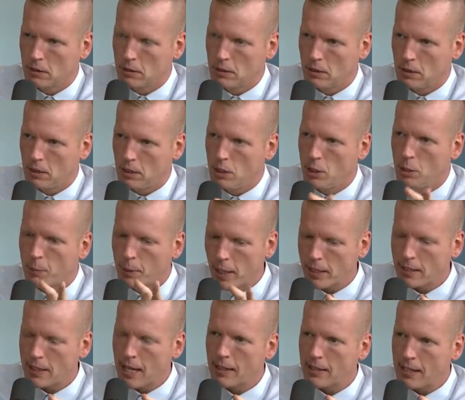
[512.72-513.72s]
And then you
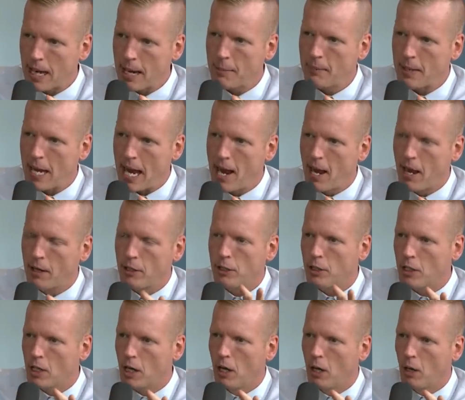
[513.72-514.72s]
break that game down and
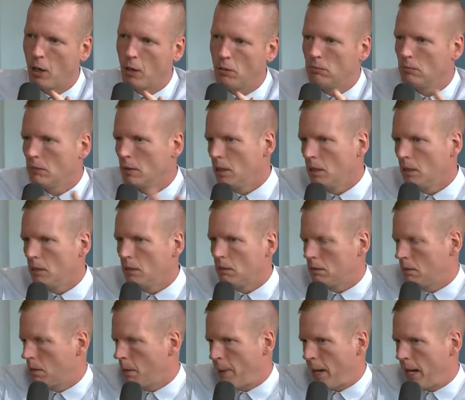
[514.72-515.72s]
you go,
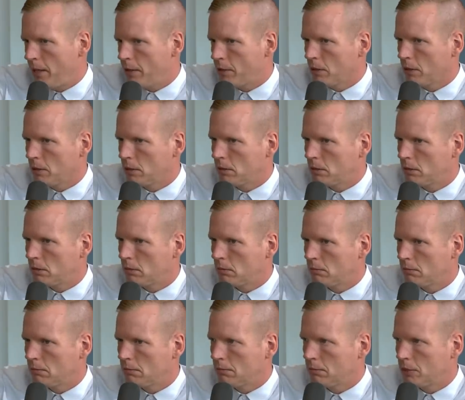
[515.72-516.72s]
the Patriots
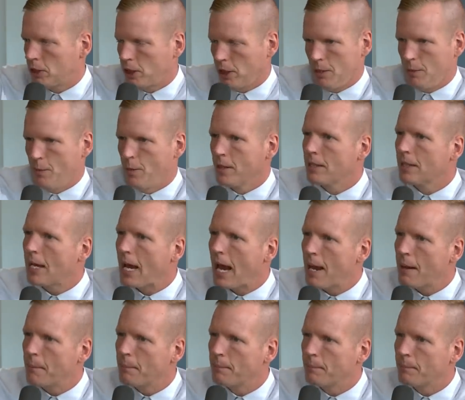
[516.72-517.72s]
should have won the
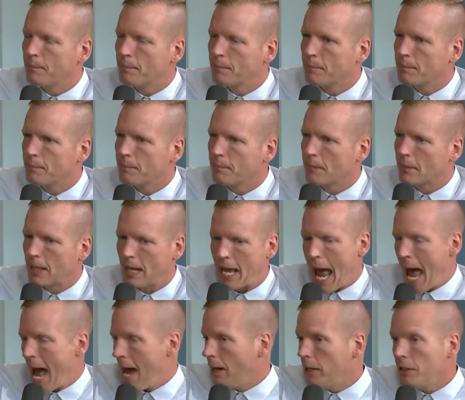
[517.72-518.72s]
game.
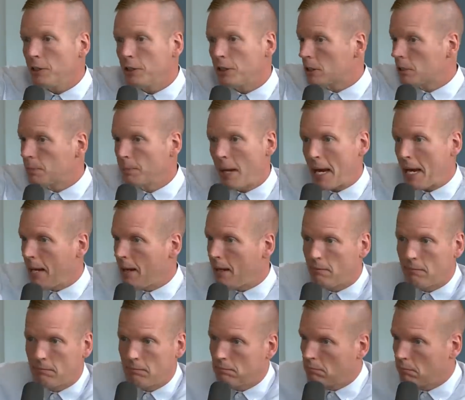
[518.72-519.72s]
Allen just
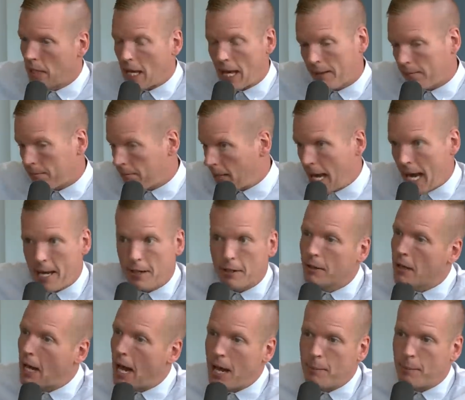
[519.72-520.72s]
made like 8 or
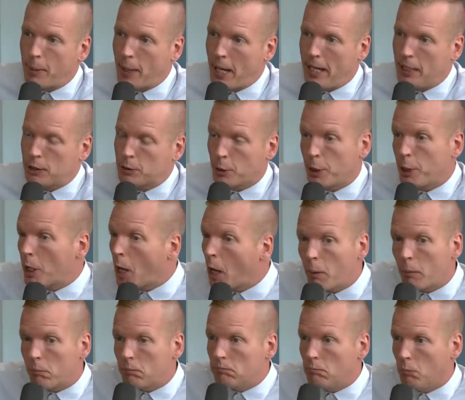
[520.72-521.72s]
9 plays where you
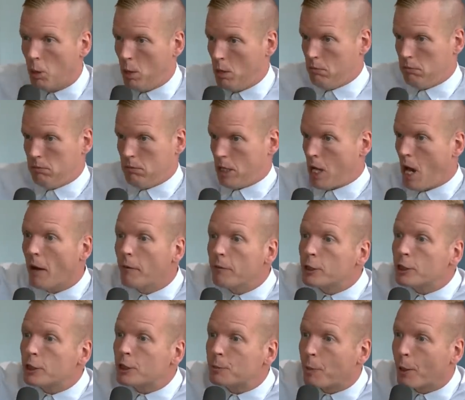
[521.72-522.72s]
go, whoa, the
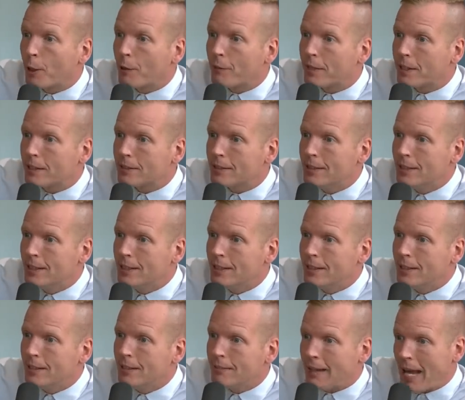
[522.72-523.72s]
coverage is perfect.
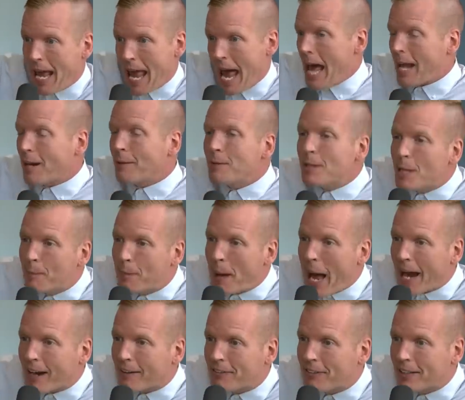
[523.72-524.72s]
They had him in the
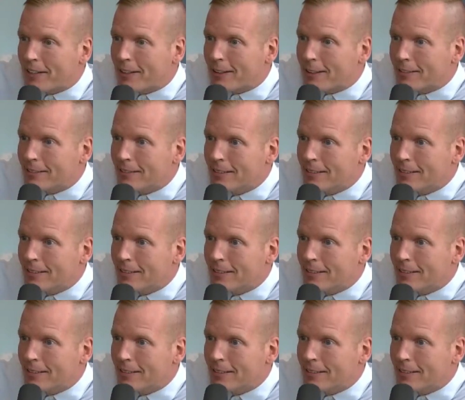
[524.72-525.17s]
backfield.